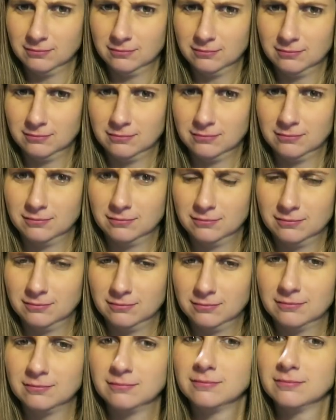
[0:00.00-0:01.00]

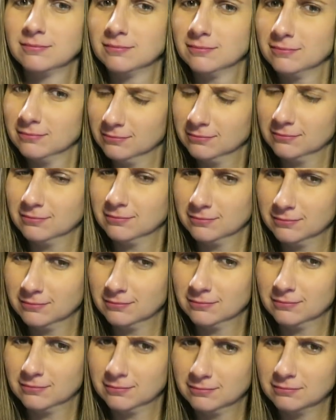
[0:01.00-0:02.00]

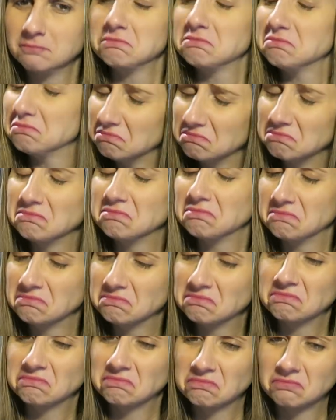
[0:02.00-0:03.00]

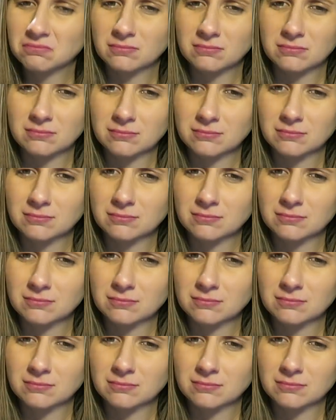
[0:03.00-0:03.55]
This person isn't speaking.